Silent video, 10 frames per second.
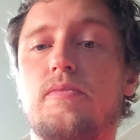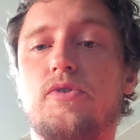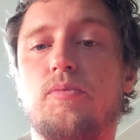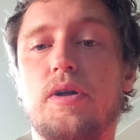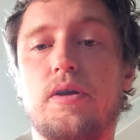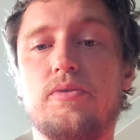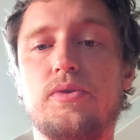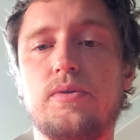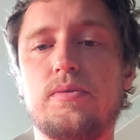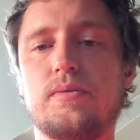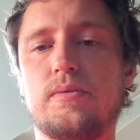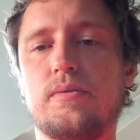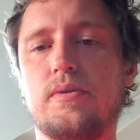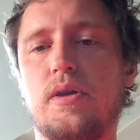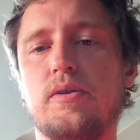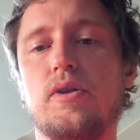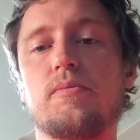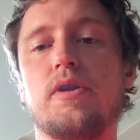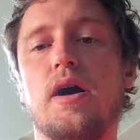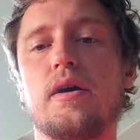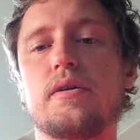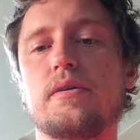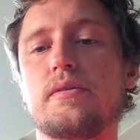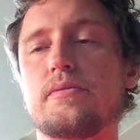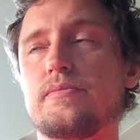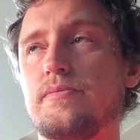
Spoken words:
so my nephew ended up dying